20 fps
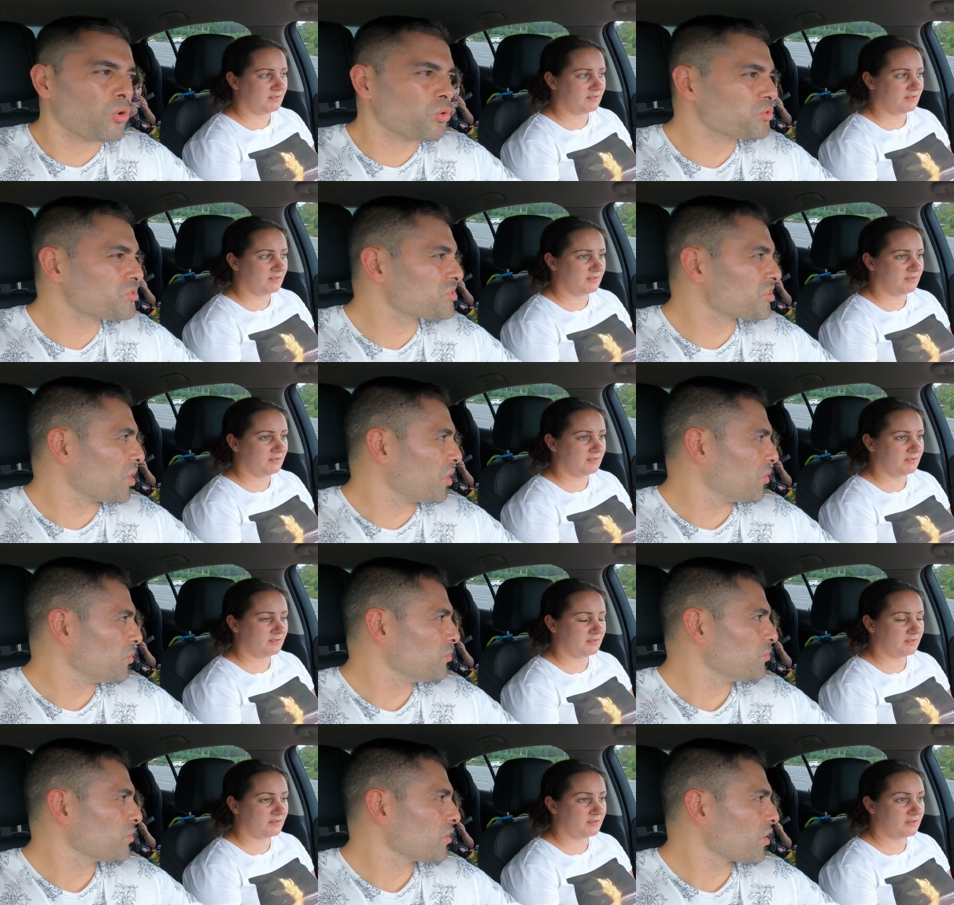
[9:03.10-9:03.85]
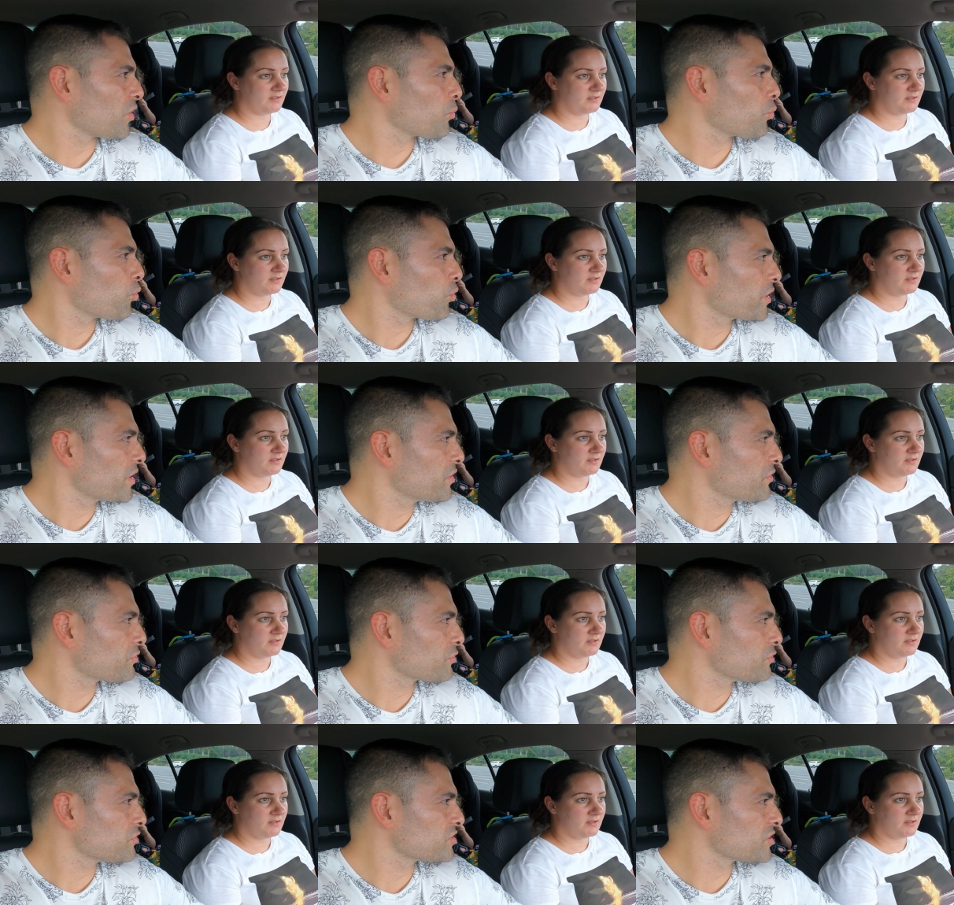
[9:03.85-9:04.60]
Speaker 1: Also, like
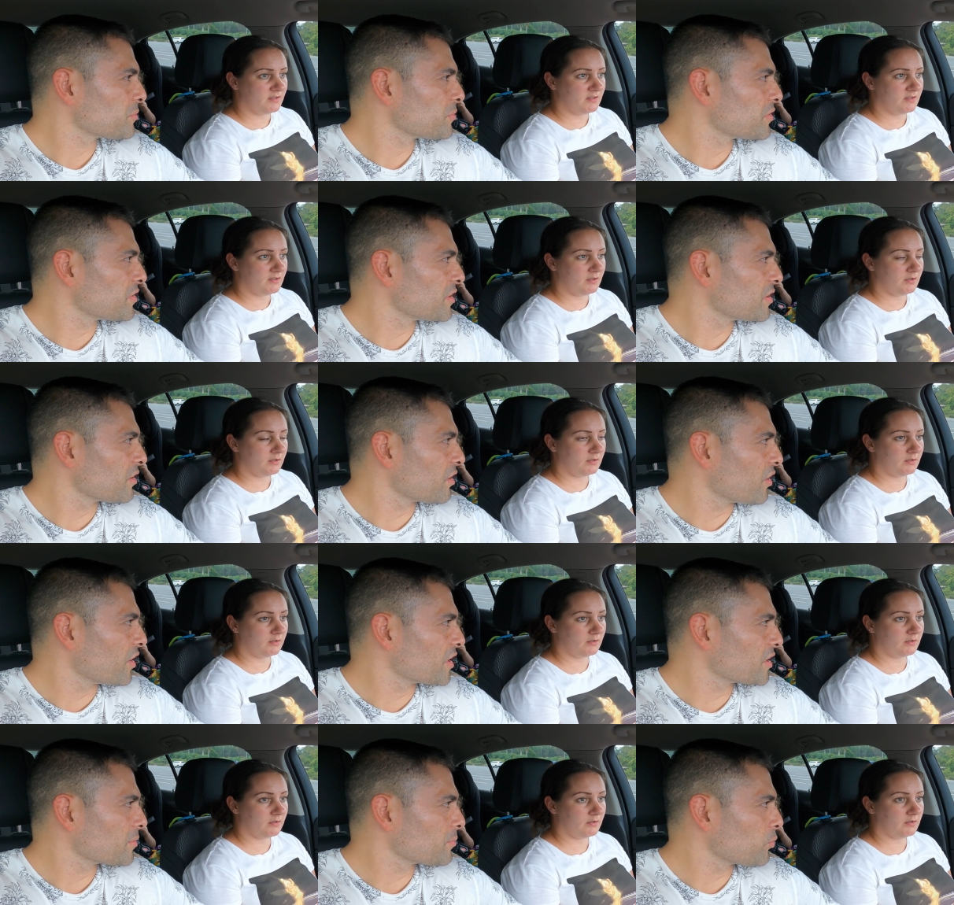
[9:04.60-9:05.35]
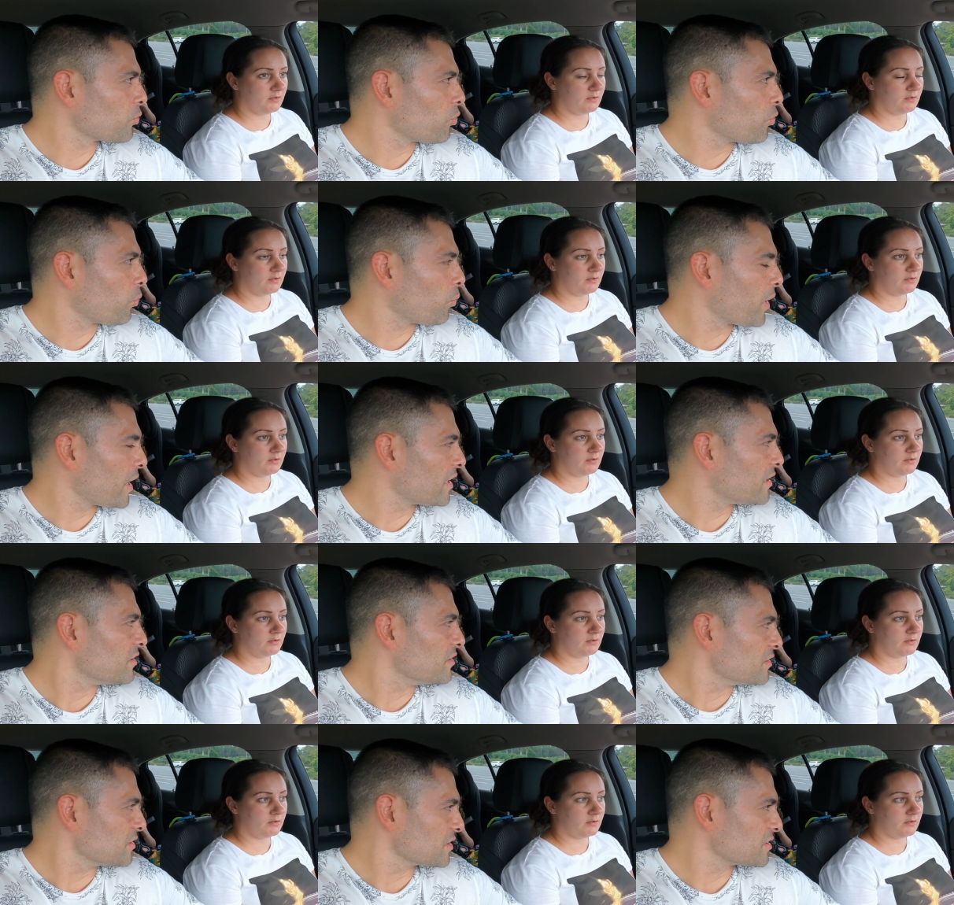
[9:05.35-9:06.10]
walking through some of the like more
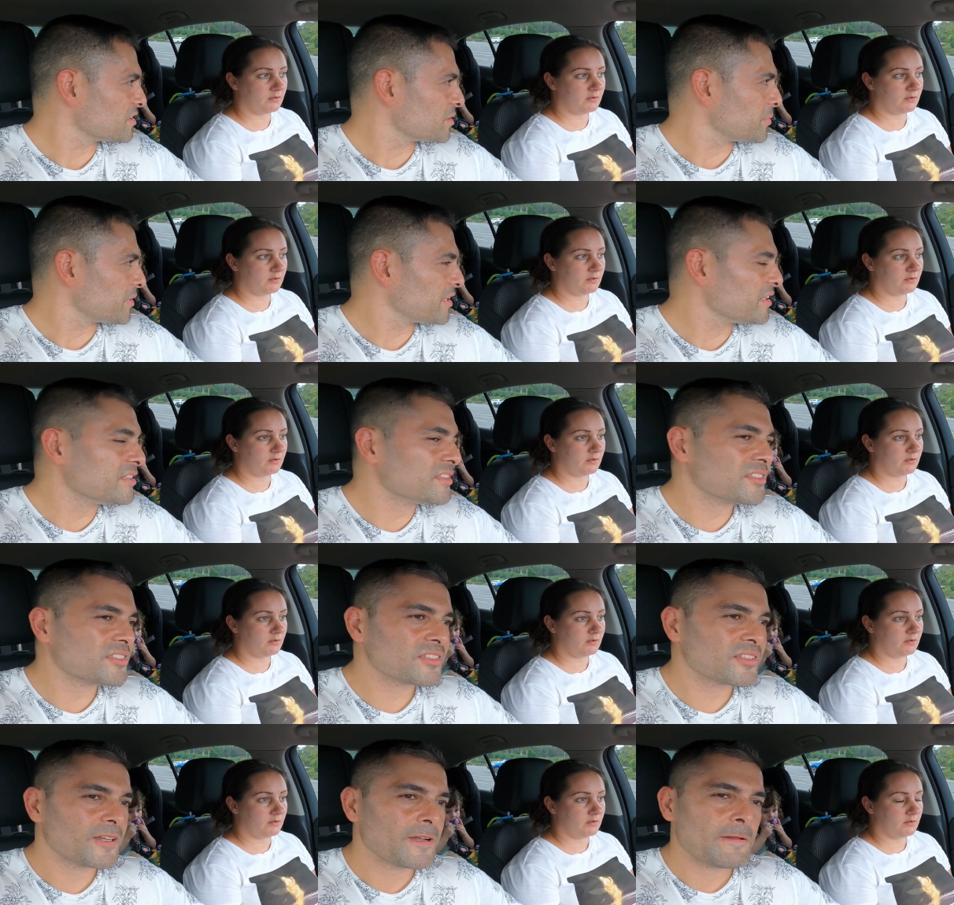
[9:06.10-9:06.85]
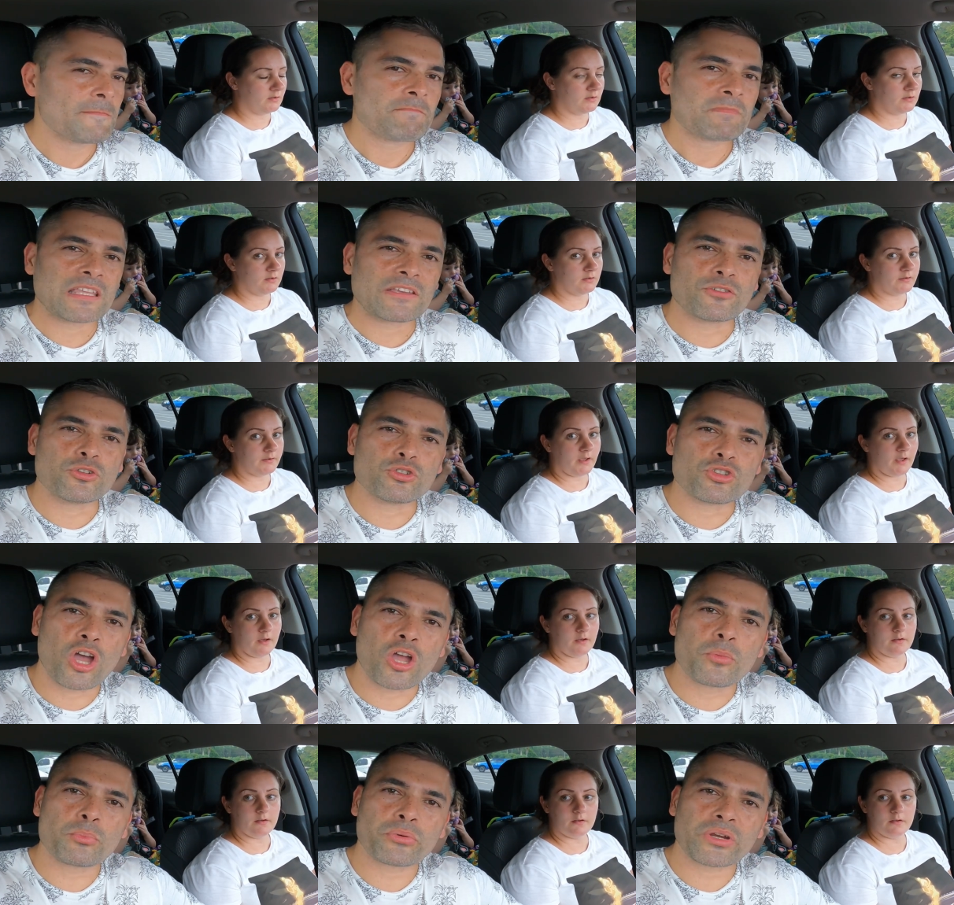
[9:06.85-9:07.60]
wetland exhibits, if you
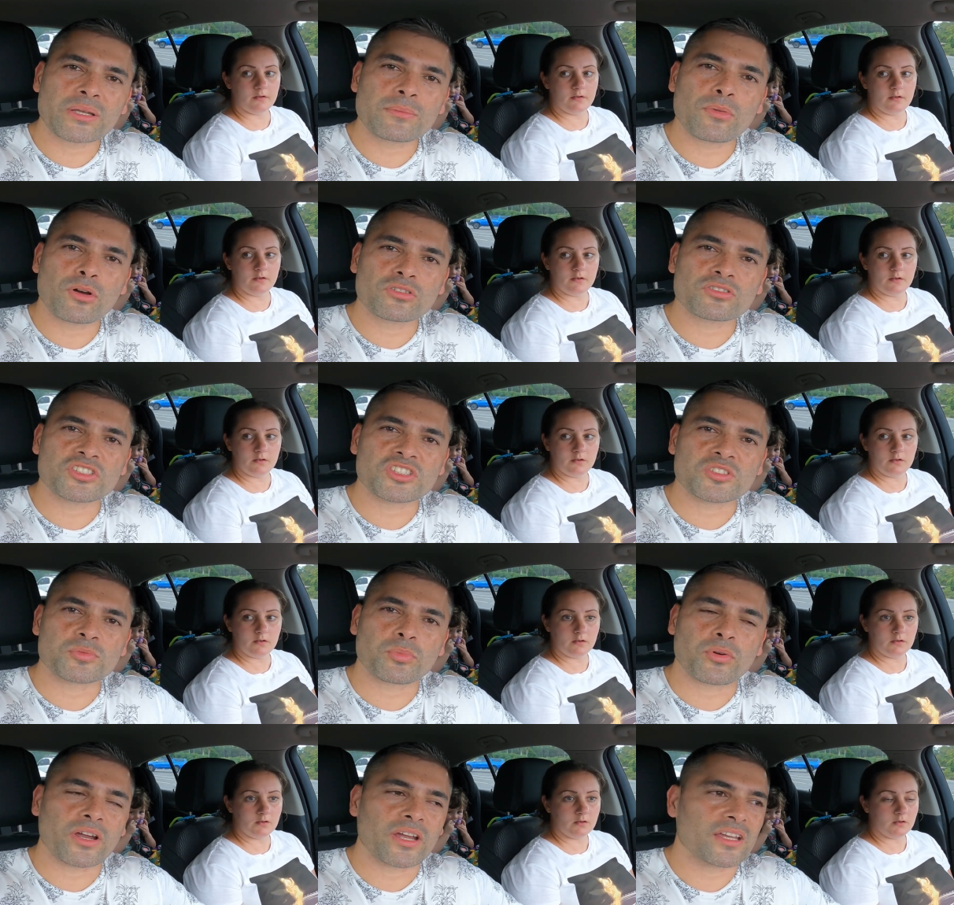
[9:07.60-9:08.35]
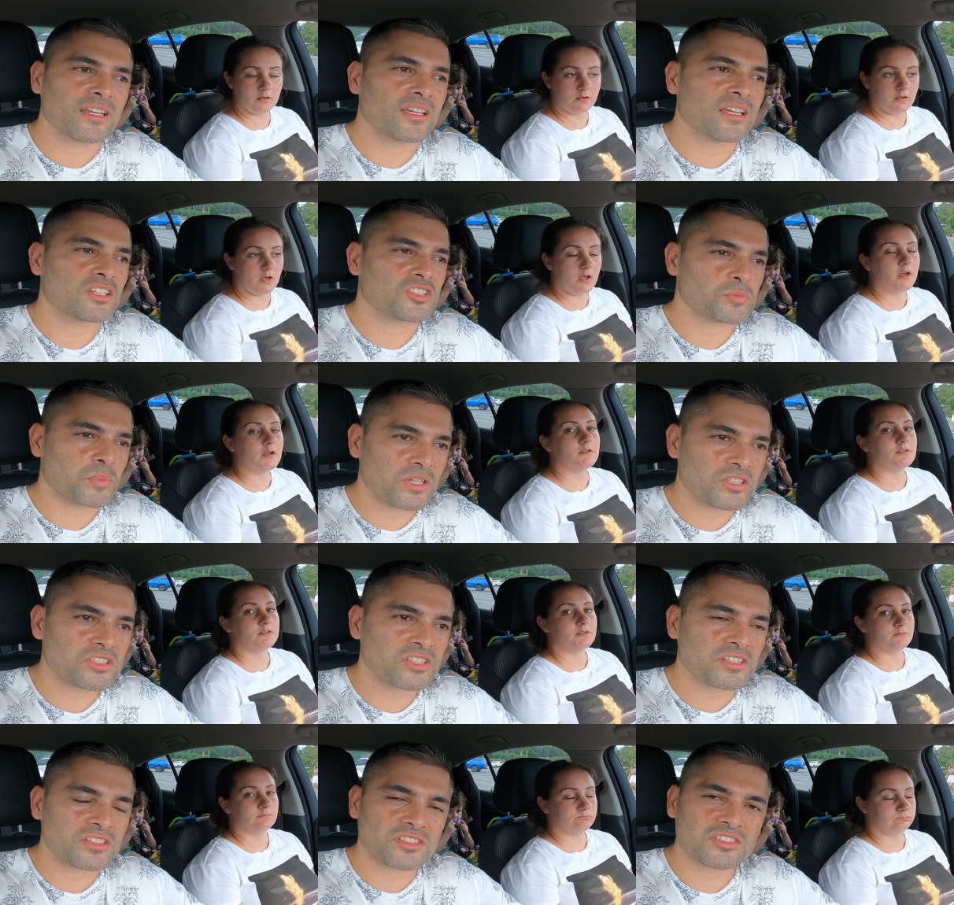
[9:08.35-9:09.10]
don't bring mozzie spray,
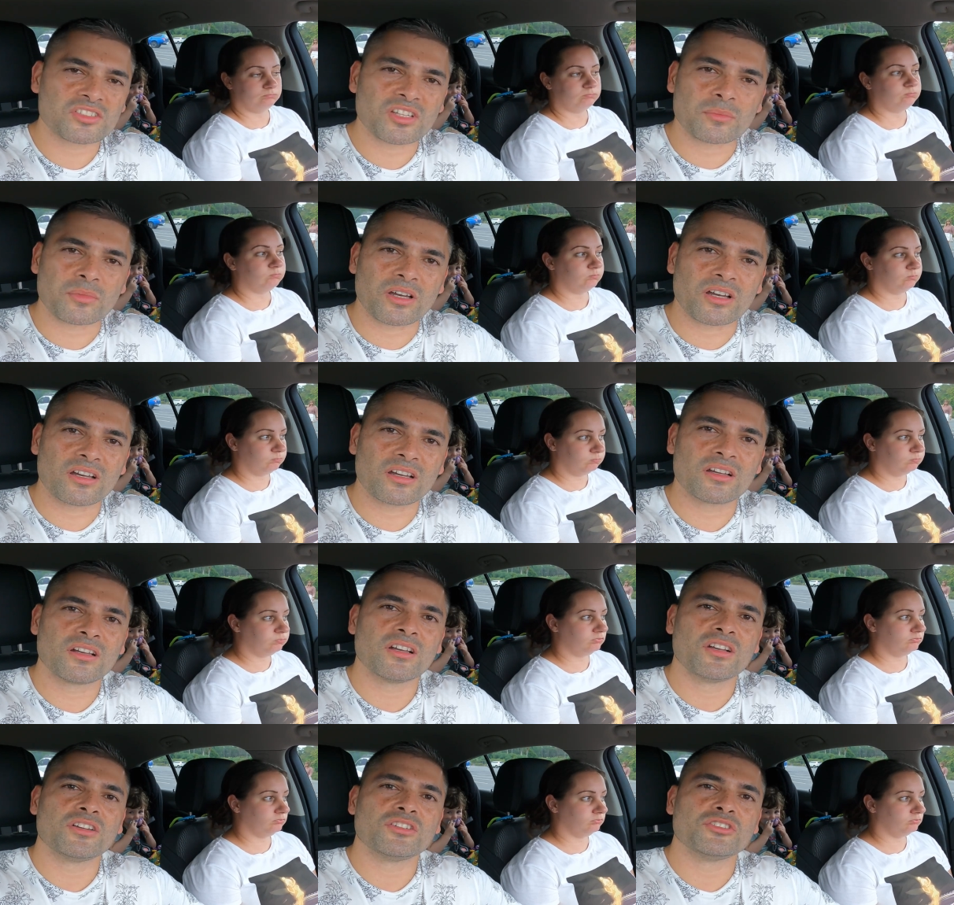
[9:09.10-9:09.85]
especially in the summer,